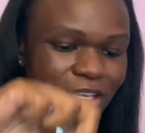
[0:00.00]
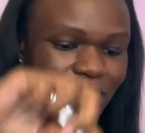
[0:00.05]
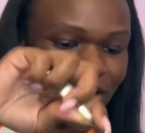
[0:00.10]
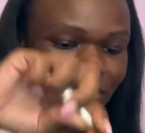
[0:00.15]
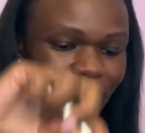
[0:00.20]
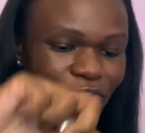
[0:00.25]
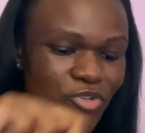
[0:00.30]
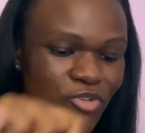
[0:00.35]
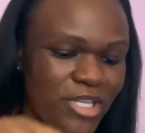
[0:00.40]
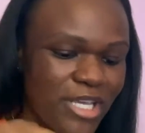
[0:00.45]

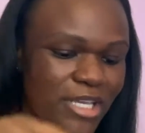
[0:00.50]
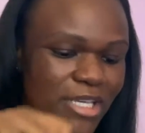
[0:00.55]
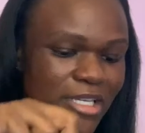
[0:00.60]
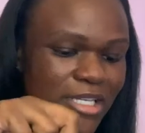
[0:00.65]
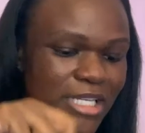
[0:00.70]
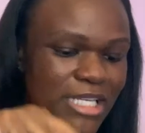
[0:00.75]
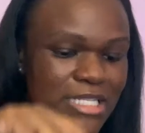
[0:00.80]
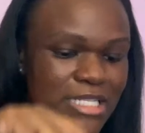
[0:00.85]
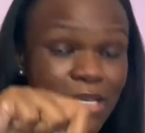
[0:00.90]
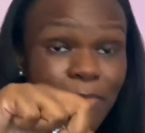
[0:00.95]
If you think it
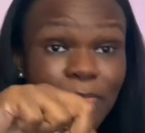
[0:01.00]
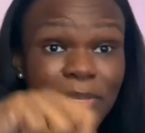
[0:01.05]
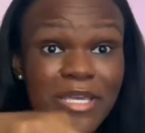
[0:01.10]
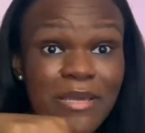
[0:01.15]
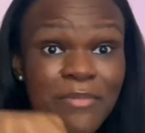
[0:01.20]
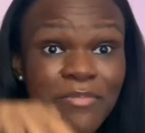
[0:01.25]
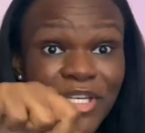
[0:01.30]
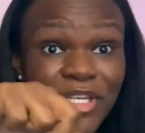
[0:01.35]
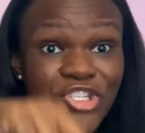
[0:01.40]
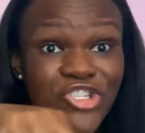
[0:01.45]
needs to be
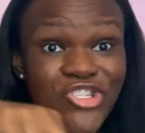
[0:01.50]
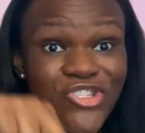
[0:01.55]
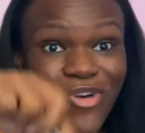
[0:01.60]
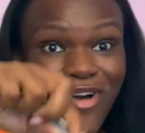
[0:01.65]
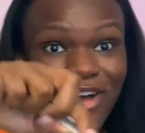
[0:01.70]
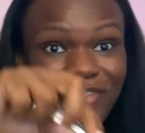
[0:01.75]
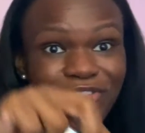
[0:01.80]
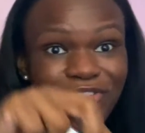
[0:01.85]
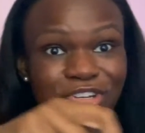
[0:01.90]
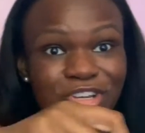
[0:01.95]
a bit
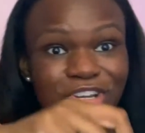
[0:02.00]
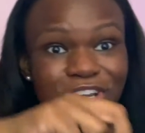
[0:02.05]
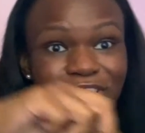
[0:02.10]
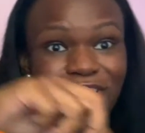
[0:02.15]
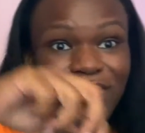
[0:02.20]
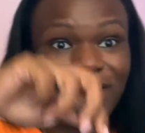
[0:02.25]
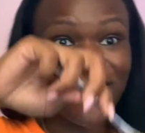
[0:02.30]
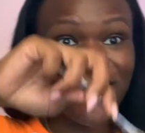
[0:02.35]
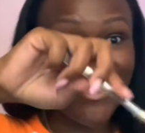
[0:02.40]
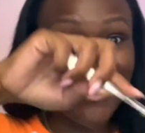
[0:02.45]
softer,
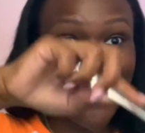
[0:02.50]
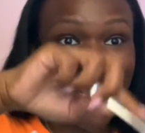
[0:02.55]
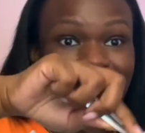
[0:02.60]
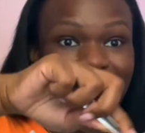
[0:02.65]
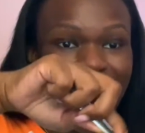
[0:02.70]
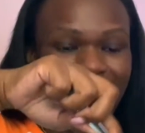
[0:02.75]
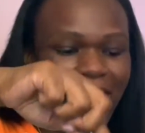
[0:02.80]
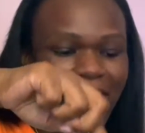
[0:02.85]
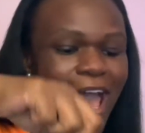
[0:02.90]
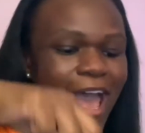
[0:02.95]

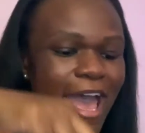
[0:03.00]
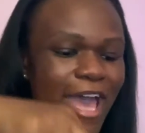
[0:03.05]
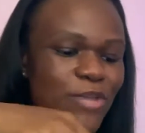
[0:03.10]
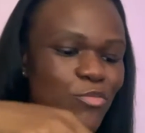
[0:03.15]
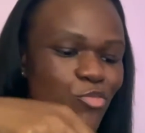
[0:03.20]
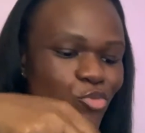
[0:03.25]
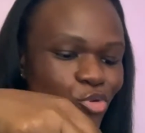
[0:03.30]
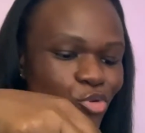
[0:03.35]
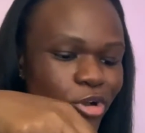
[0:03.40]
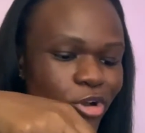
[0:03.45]

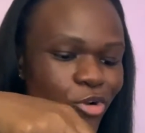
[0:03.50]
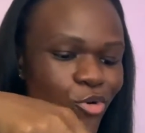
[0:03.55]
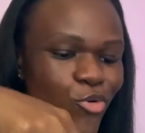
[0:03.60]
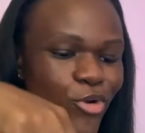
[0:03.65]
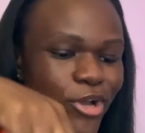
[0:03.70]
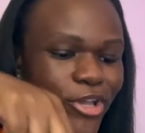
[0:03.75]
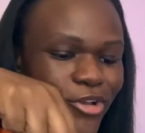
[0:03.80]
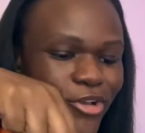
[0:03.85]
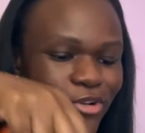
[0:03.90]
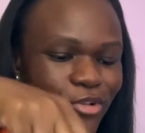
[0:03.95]
add more
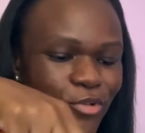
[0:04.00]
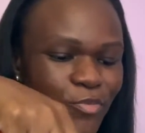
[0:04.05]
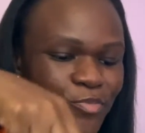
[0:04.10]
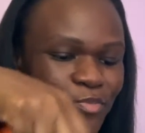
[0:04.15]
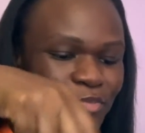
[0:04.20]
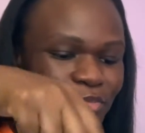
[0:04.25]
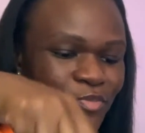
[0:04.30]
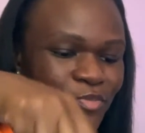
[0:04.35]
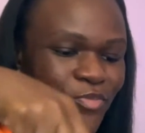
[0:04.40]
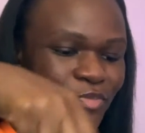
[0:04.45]
oil.
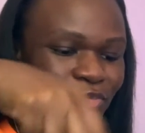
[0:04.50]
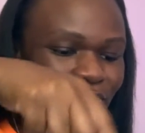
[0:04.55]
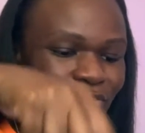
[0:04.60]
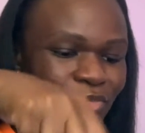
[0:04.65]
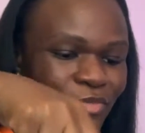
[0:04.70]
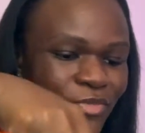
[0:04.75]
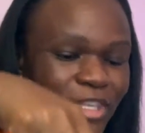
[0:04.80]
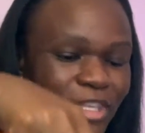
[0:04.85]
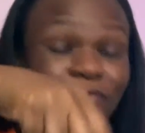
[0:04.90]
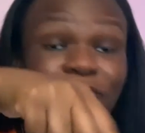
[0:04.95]

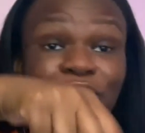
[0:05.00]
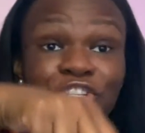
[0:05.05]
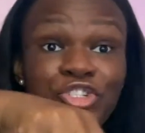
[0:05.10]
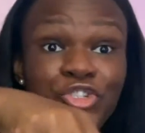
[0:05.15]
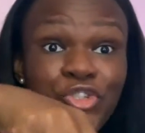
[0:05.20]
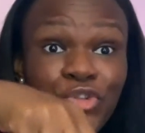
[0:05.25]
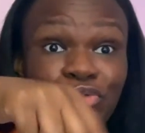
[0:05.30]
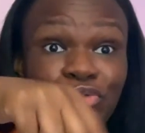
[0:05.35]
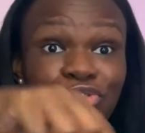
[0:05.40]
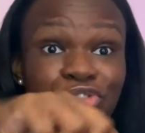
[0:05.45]
If it's
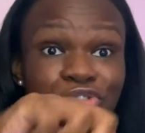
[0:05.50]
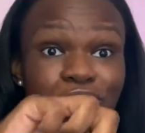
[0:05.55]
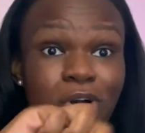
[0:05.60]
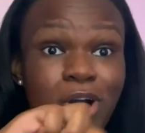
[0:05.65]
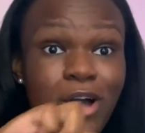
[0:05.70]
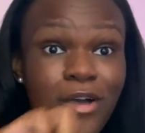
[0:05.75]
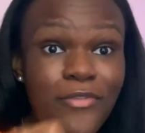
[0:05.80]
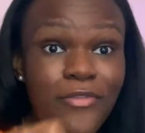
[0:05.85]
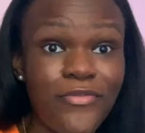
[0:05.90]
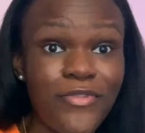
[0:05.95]
too
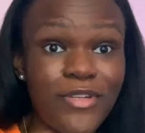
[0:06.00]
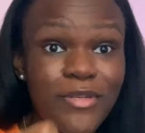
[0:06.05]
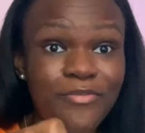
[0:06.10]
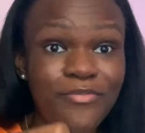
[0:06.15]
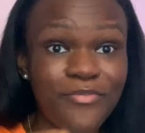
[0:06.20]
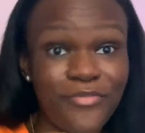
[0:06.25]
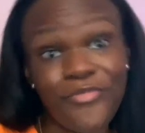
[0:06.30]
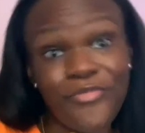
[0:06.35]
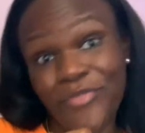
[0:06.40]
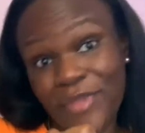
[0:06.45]
soft,
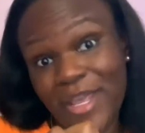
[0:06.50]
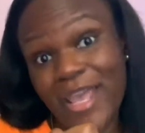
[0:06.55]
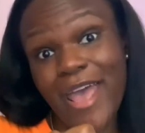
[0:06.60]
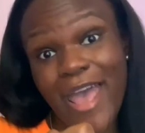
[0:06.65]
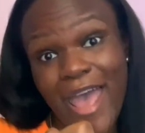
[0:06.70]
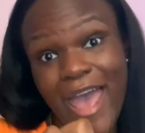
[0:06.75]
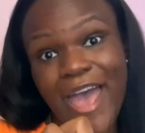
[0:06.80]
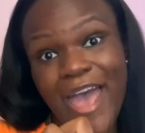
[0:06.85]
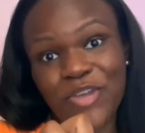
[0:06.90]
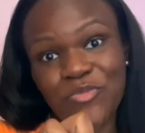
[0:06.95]

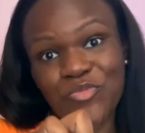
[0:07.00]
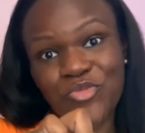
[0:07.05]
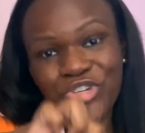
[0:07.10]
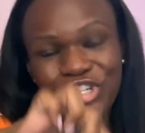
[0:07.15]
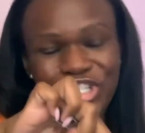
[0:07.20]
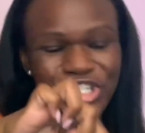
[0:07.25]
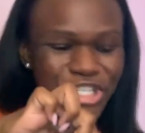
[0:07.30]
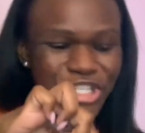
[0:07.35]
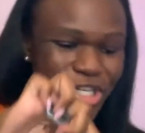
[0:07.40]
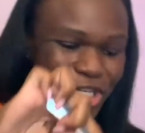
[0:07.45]
add more
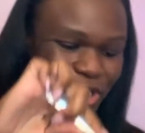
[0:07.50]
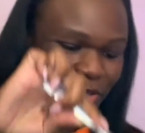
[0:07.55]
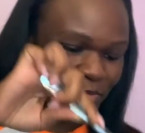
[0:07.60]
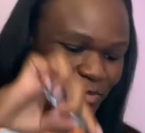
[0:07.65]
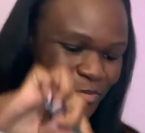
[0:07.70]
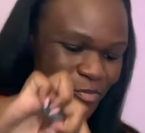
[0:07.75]
sugar.